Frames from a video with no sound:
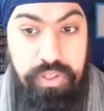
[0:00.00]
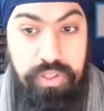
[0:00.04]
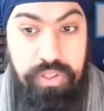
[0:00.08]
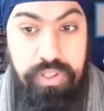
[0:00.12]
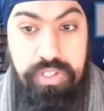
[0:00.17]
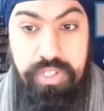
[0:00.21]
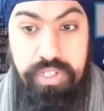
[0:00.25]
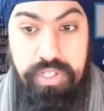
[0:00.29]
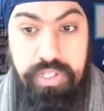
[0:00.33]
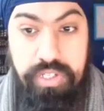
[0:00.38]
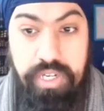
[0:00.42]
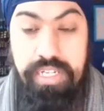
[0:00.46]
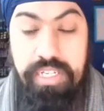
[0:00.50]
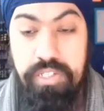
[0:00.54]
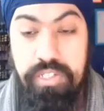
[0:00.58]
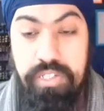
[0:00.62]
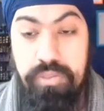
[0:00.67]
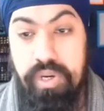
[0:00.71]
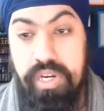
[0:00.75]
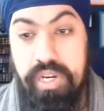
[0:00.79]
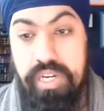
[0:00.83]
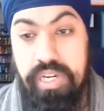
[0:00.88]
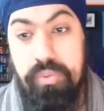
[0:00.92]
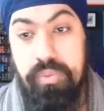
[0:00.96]
other side is
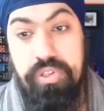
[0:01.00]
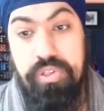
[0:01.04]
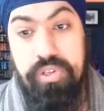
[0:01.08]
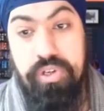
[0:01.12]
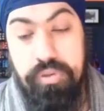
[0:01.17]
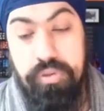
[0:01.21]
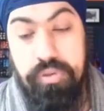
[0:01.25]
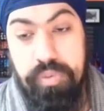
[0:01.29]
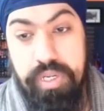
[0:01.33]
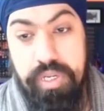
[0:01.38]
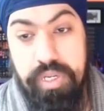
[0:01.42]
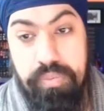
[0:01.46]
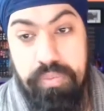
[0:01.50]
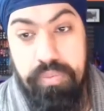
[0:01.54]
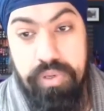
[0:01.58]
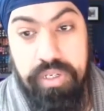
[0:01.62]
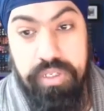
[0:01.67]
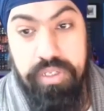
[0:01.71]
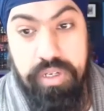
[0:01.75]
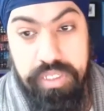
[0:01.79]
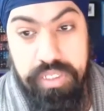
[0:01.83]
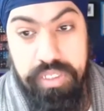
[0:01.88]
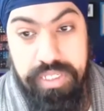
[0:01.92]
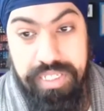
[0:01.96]
working with young people
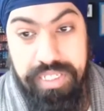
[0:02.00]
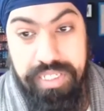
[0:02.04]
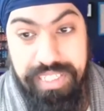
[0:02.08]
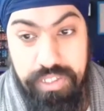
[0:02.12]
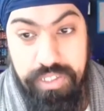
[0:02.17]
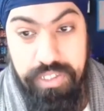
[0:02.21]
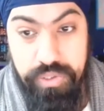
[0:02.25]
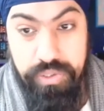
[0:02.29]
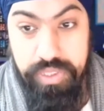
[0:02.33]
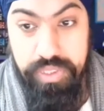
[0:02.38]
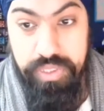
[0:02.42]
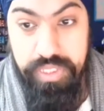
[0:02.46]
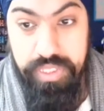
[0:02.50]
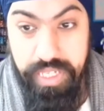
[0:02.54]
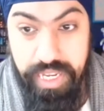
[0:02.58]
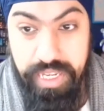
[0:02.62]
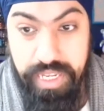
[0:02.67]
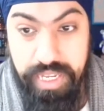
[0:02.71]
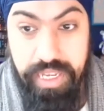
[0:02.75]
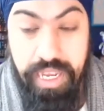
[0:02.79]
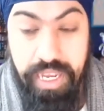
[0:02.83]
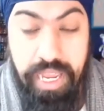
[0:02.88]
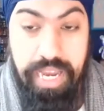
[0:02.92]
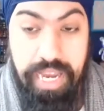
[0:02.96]
on digital
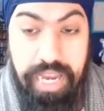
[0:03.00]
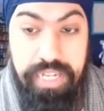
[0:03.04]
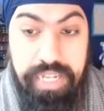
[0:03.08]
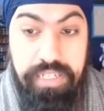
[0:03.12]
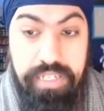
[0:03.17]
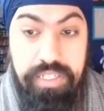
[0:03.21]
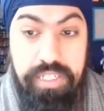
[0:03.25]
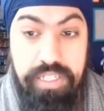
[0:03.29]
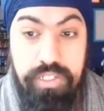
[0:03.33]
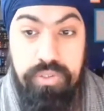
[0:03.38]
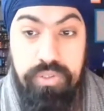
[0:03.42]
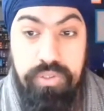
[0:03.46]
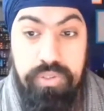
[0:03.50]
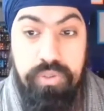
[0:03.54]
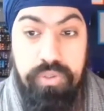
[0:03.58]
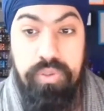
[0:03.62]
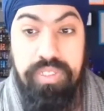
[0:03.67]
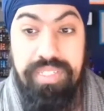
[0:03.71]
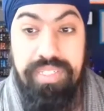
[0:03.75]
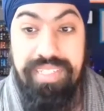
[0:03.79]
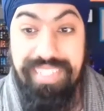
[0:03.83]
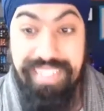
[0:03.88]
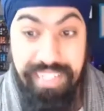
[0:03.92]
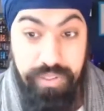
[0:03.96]
tech and
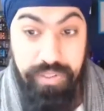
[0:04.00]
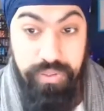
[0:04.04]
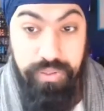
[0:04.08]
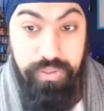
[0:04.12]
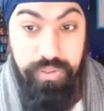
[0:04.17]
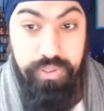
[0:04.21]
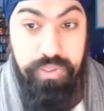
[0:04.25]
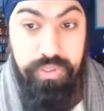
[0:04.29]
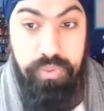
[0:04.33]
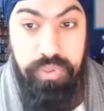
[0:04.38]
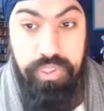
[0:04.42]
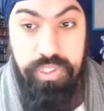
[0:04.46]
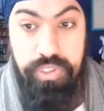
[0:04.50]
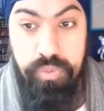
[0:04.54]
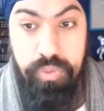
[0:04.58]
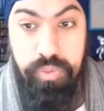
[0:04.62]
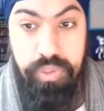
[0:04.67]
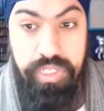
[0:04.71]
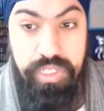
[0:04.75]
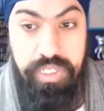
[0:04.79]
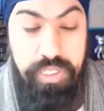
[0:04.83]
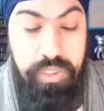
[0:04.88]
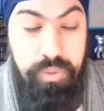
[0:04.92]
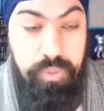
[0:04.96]
digital skills, which
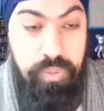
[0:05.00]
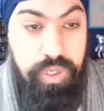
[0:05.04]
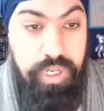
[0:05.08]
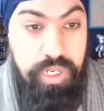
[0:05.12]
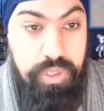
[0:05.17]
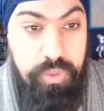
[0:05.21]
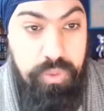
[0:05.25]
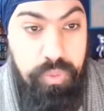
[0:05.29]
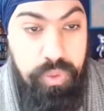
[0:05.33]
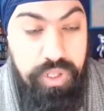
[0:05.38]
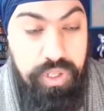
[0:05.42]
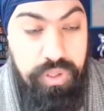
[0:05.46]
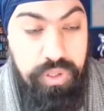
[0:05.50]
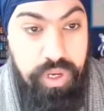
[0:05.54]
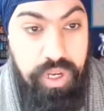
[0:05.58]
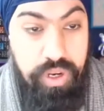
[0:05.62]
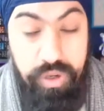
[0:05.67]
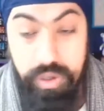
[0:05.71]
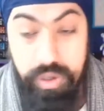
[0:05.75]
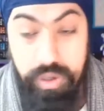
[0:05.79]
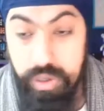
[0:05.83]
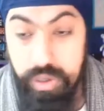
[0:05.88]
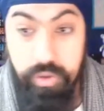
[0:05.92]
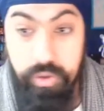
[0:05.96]
we work with
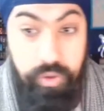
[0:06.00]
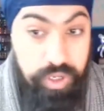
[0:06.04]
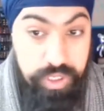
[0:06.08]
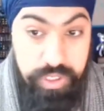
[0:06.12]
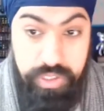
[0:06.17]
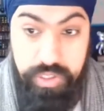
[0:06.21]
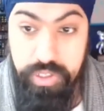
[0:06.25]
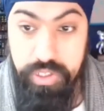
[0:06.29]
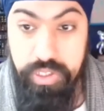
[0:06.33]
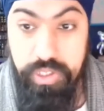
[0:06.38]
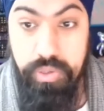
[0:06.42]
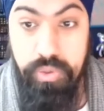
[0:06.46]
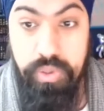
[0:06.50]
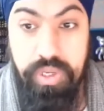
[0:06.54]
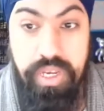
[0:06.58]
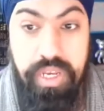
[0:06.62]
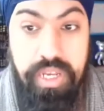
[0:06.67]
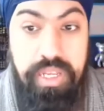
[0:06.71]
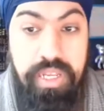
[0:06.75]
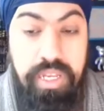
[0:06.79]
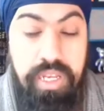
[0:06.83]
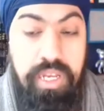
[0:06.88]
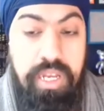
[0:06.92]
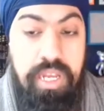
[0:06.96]
across the
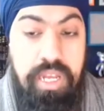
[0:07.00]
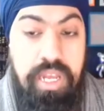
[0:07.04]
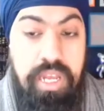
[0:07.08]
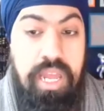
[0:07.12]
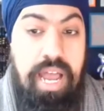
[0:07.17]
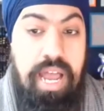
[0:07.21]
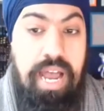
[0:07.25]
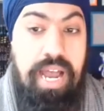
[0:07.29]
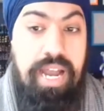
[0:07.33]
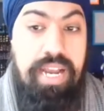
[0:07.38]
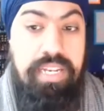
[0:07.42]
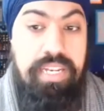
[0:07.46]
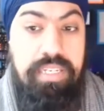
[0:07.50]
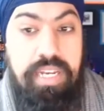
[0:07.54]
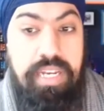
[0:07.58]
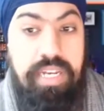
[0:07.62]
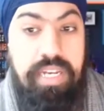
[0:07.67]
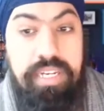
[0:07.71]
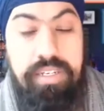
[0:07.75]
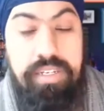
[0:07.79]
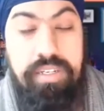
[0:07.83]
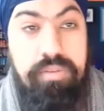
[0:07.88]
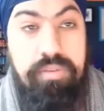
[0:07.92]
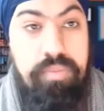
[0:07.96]
UK,
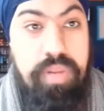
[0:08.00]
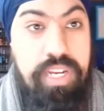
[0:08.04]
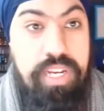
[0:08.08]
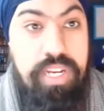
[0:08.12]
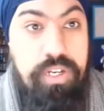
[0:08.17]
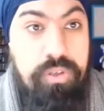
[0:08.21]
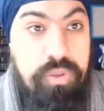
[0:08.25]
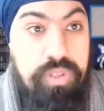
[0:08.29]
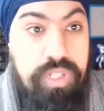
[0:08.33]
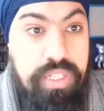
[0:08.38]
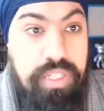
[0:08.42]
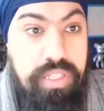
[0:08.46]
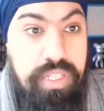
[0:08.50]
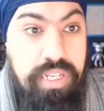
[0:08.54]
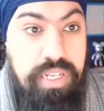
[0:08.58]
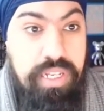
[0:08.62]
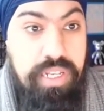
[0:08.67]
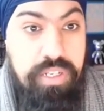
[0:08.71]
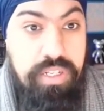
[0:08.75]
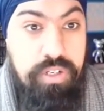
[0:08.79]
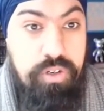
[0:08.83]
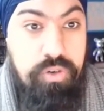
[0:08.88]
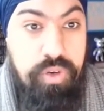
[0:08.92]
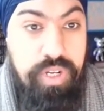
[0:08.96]
and make sure that
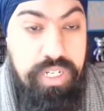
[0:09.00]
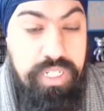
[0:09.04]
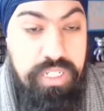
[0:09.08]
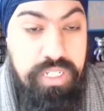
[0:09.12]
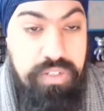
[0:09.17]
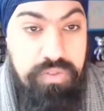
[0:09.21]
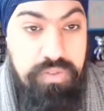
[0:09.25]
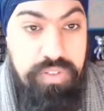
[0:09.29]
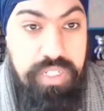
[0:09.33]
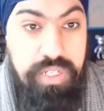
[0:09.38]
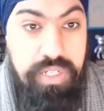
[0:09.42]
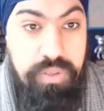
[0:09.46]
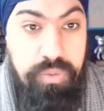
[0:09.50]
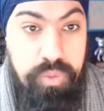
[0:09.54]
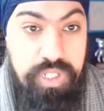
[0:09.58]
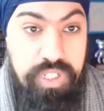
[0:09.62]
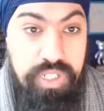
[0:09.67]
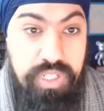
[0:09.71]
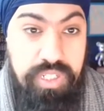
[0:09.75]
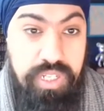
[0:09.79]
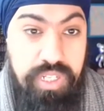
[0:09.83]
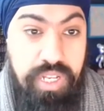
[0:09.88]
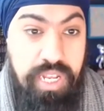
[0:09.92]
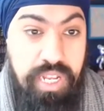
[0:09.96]
there's creativity which
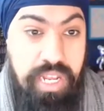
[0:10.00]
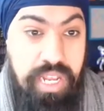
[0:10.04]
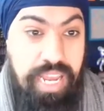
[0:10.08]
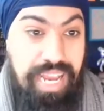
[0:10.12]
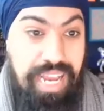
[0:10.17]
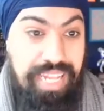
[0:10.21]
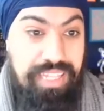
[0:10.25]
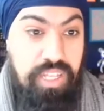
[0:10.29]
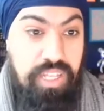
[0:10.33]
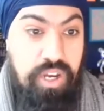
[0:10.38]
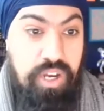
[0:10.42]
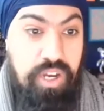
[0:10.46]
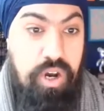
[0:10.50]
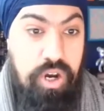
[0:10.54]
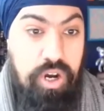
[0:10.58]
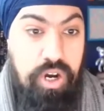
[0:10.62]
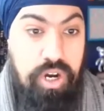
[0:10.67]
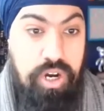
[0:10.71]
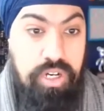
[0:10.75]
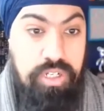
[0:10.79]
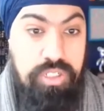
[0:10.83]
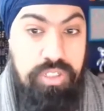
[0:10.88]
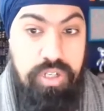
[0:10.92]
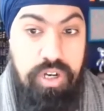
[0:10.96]
is at the
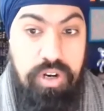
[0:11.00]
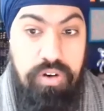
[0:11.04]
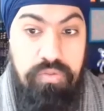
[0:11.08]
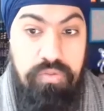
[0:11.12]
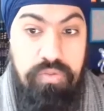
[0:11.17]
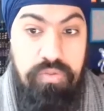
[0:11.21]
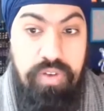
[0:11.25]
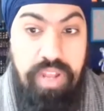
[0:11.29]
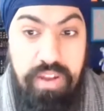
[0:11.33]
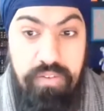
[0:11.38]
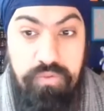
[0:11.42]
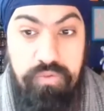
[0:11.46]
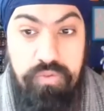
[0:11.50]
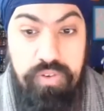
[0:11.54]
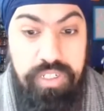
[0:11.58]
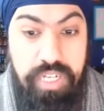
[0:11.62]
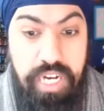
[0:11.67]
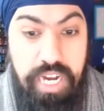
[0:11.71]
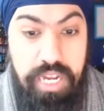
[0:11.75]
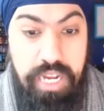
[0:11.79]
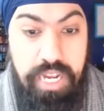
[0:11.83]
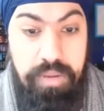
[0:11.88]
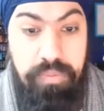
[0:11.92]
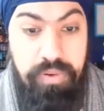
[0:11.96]
heart of every
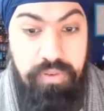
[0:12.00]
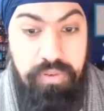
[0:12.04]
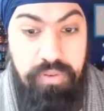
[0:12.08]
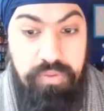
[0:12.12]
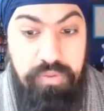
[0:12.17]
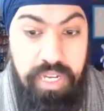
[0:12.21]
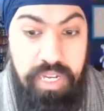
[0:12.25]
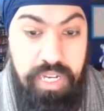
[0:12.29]
type of